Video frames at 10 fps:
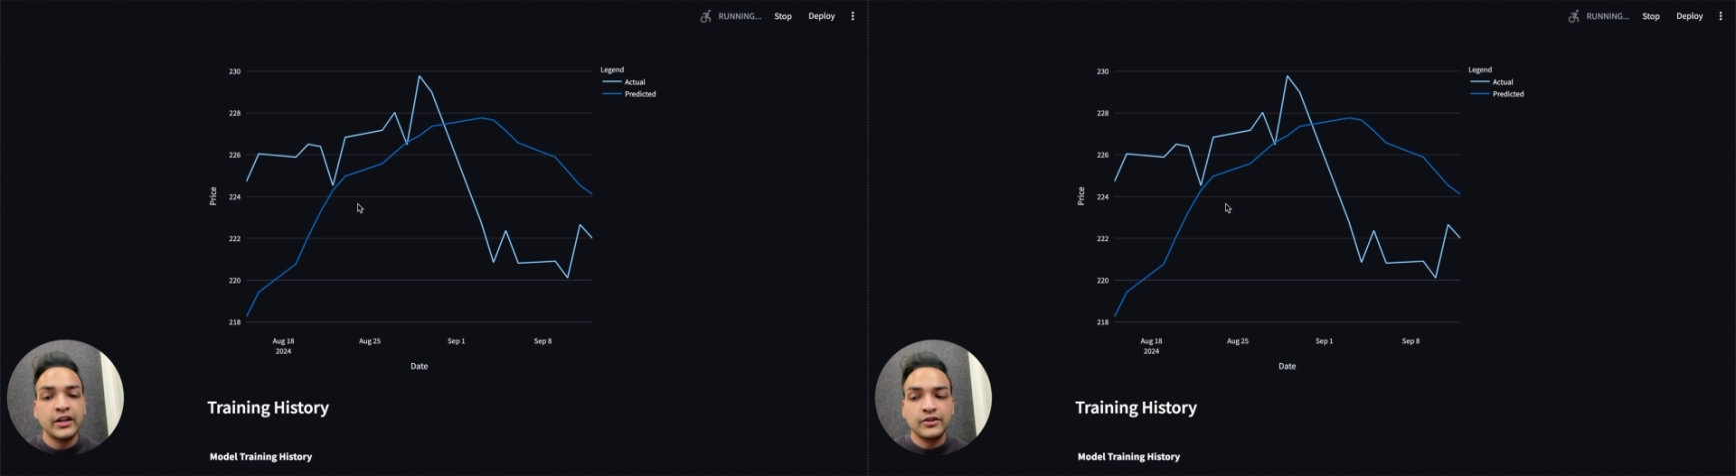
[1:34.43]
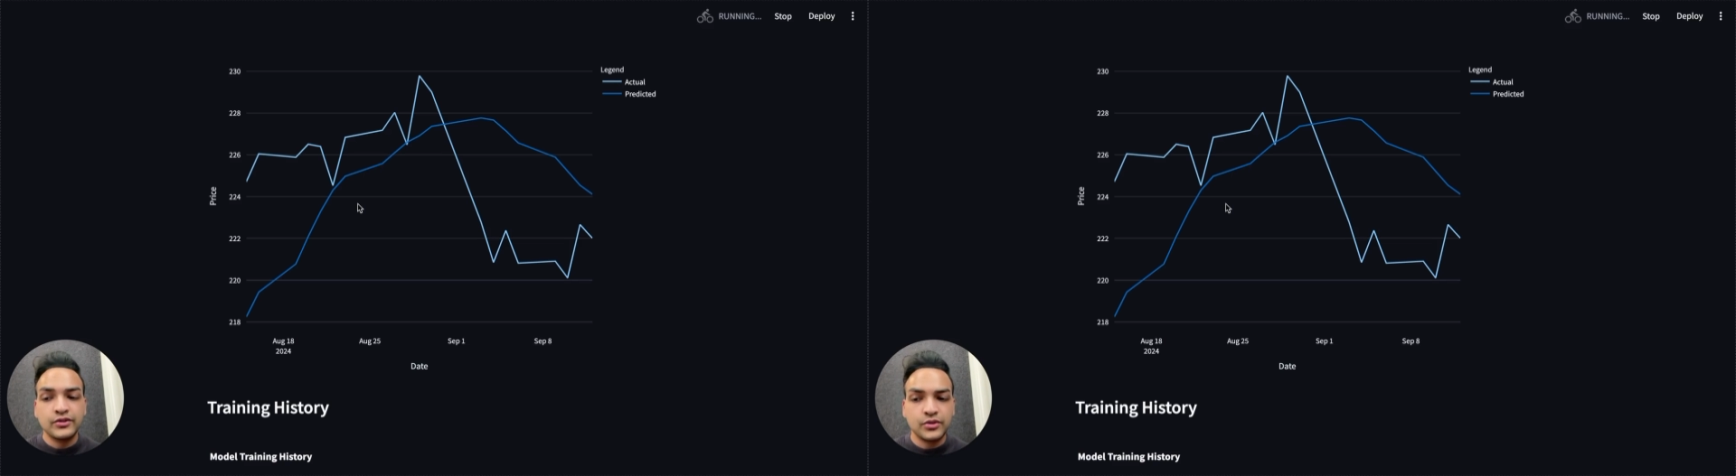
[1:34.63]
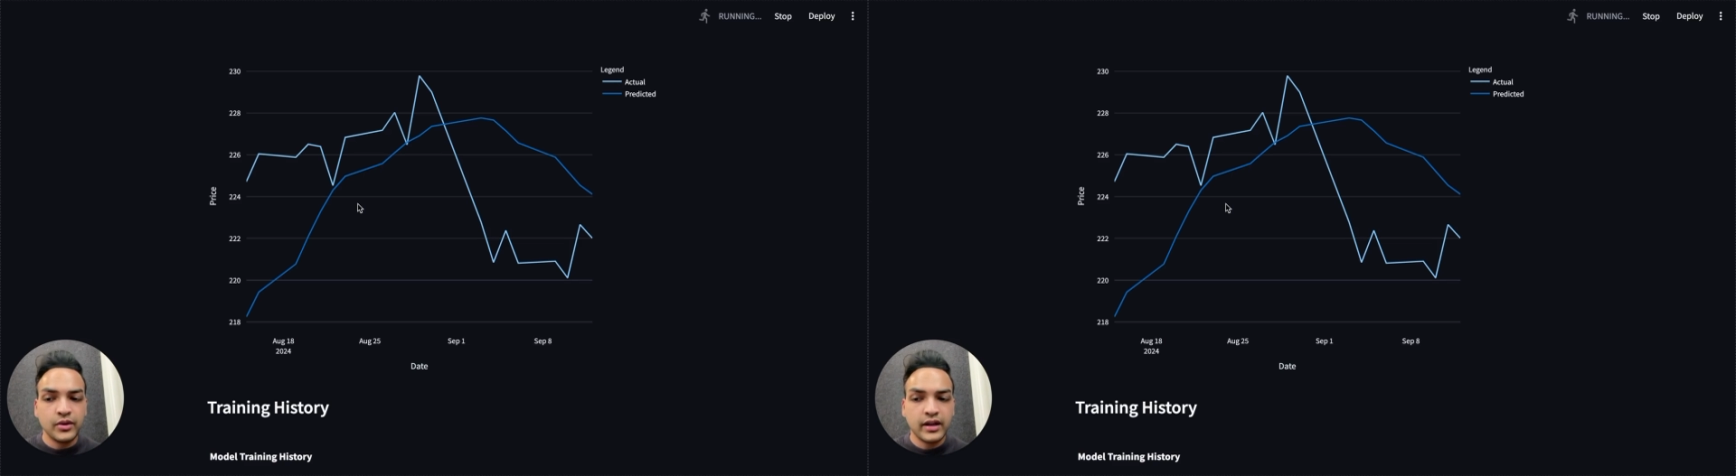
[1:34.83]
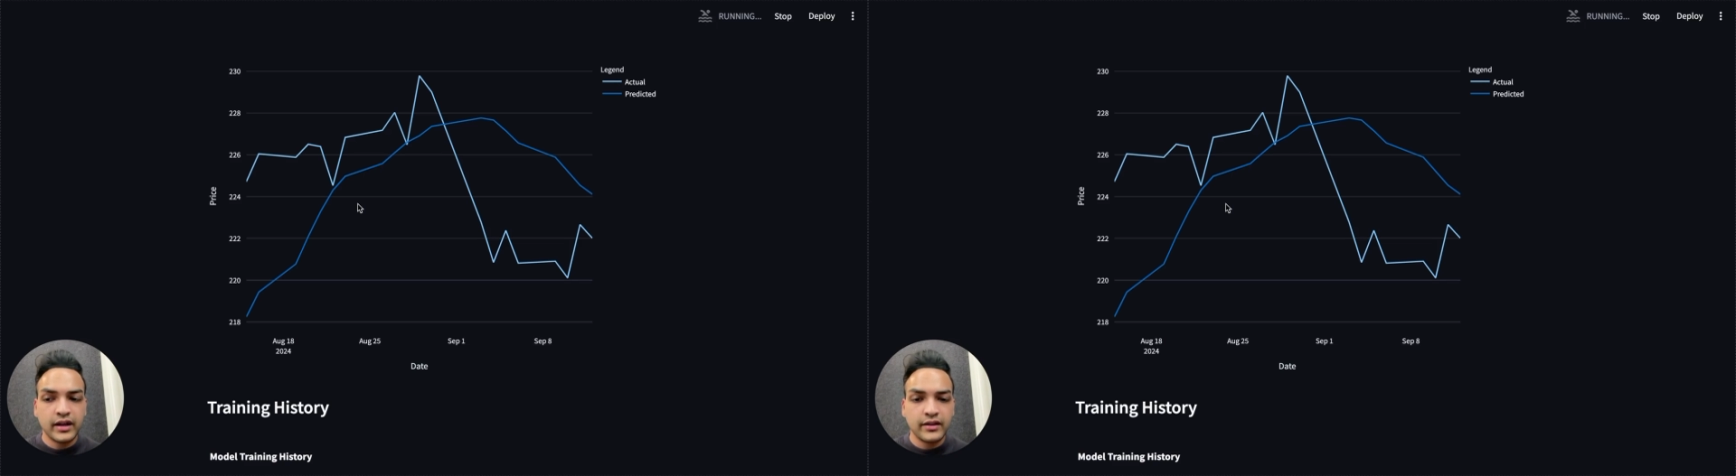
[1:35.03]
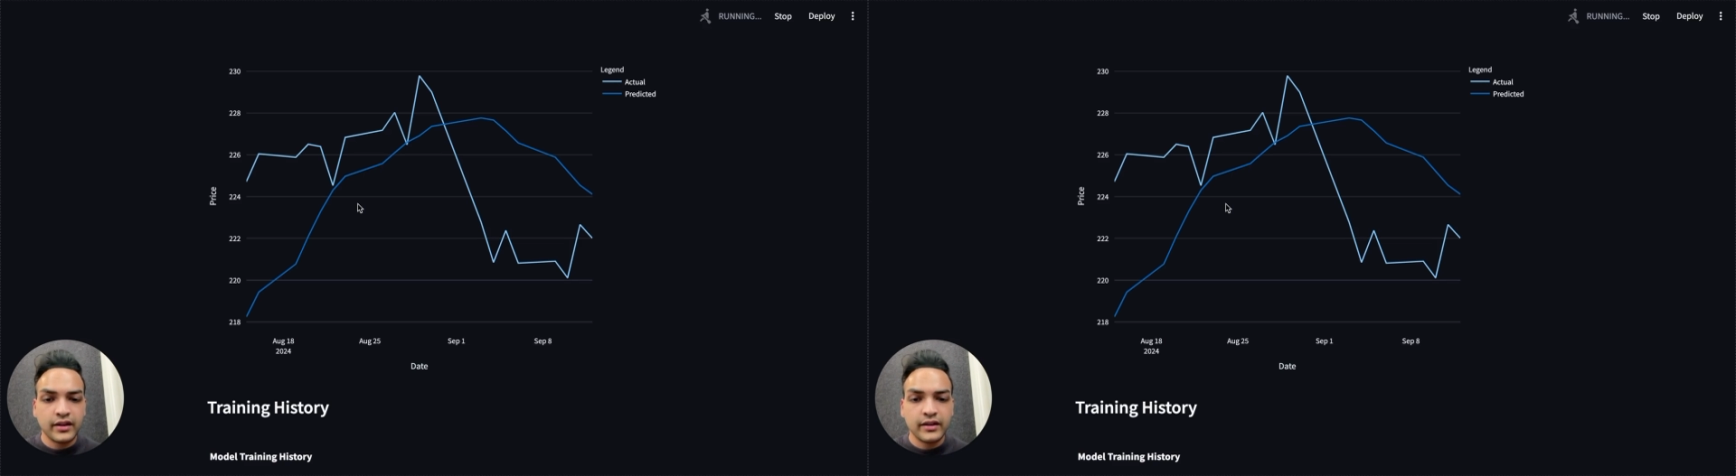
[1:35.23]
to an
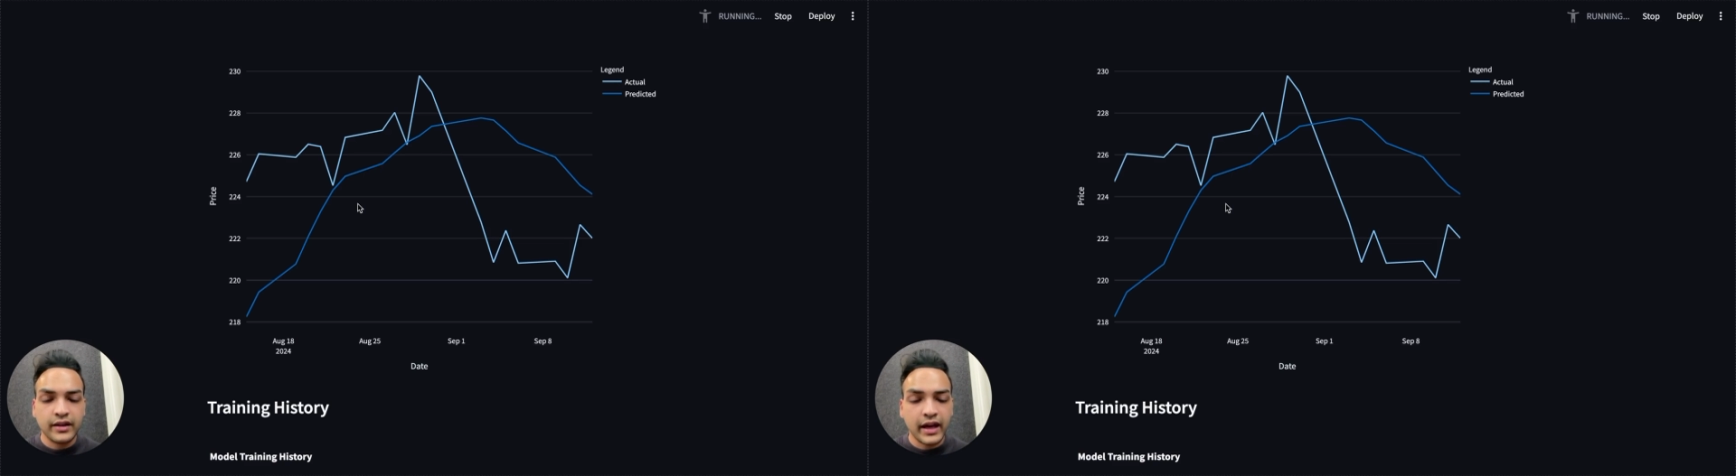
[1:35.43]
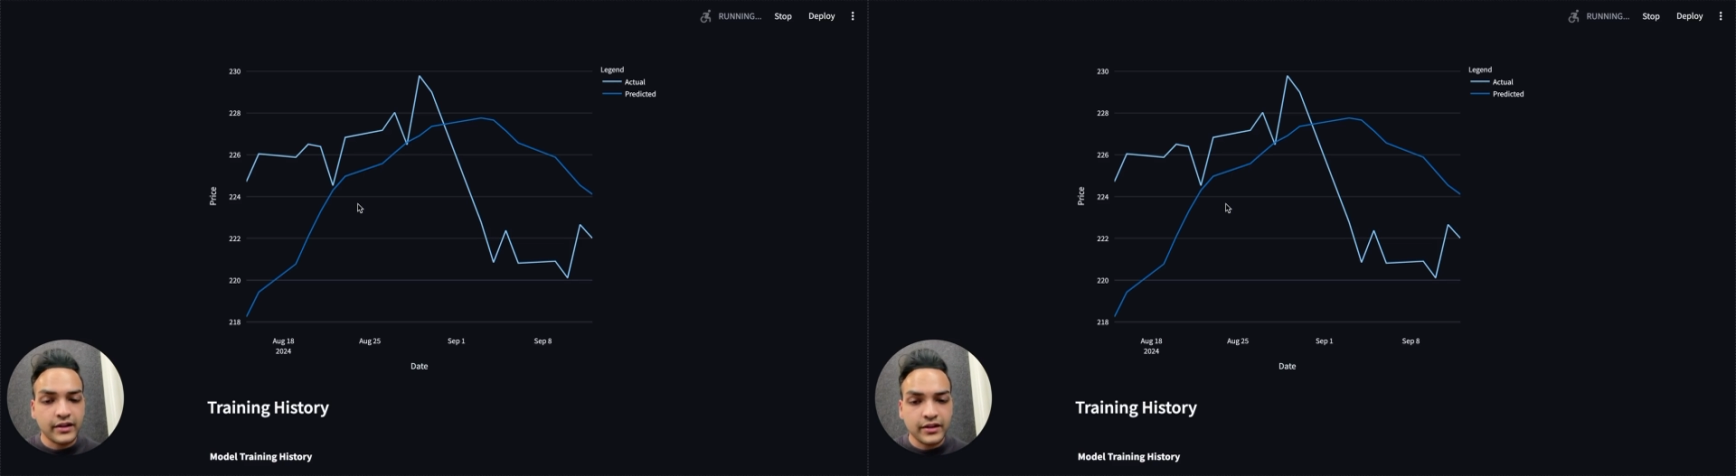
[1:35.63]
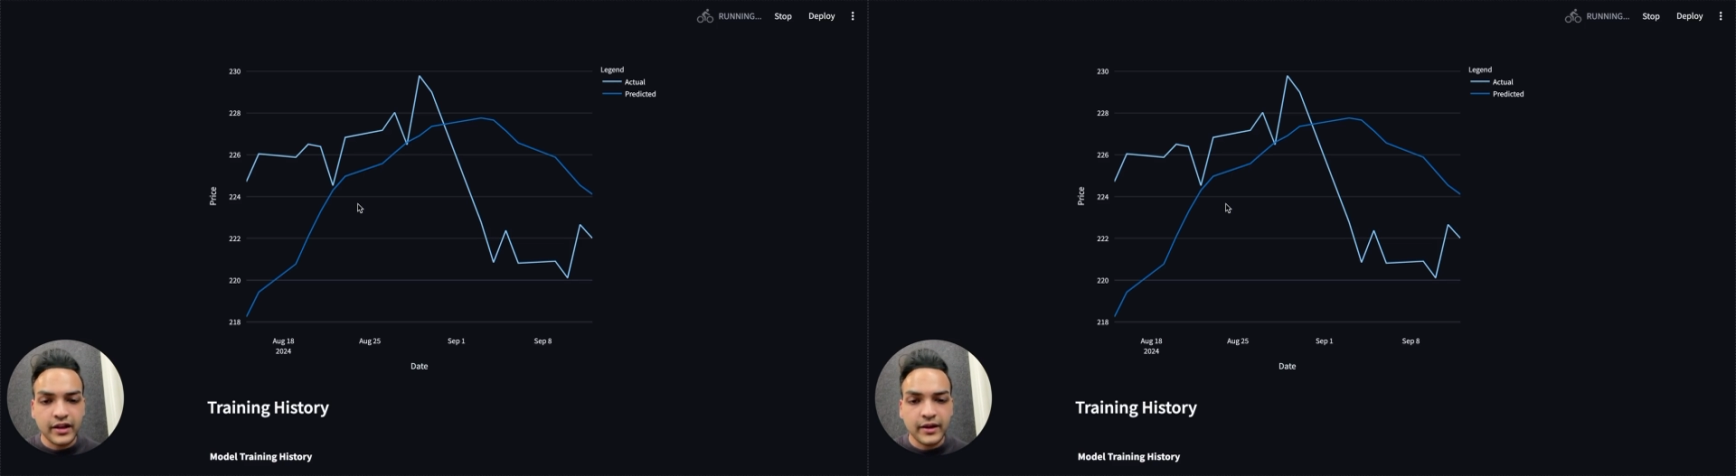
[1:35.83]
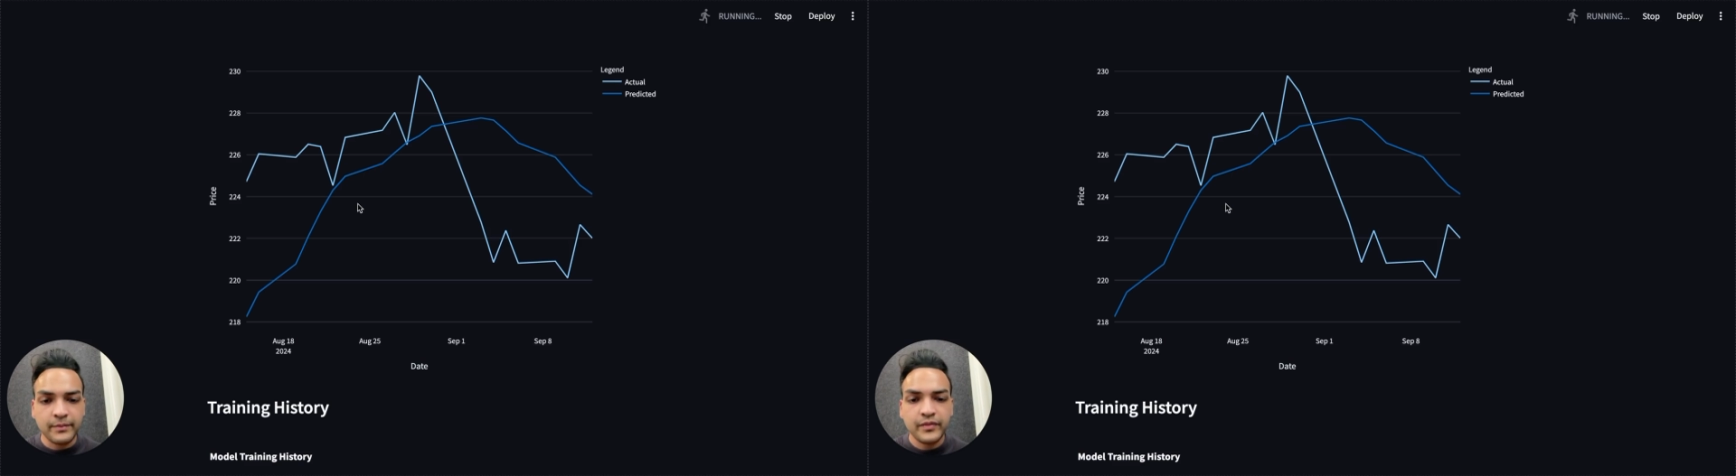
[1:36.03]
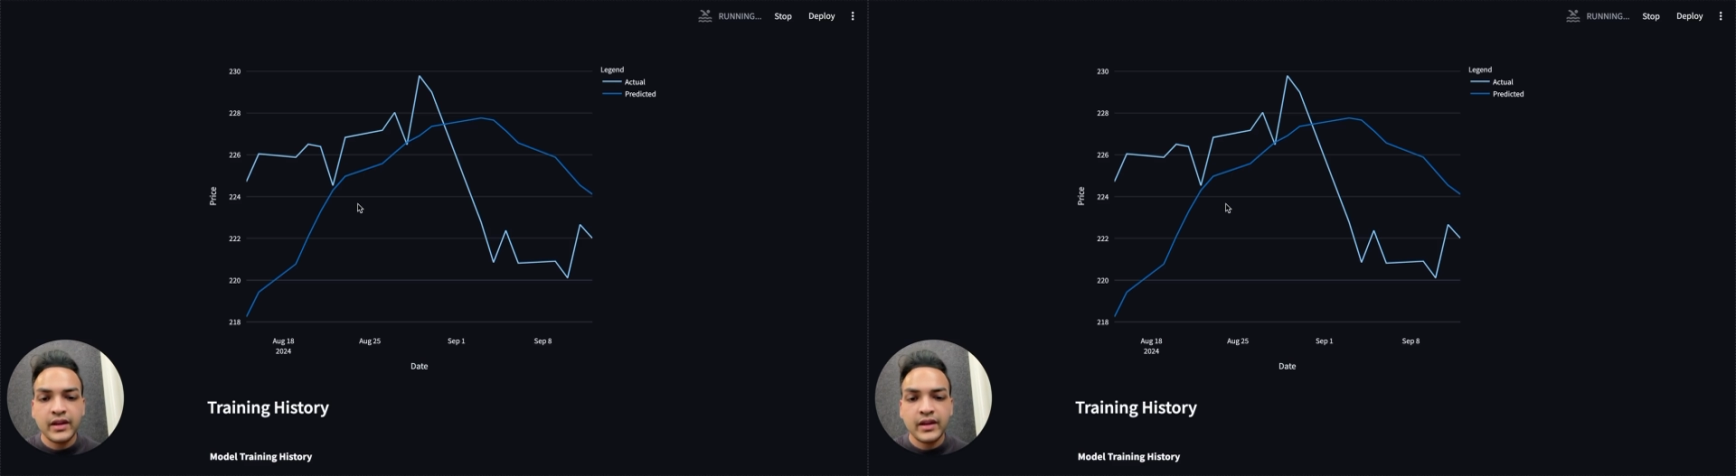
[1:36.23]
LLM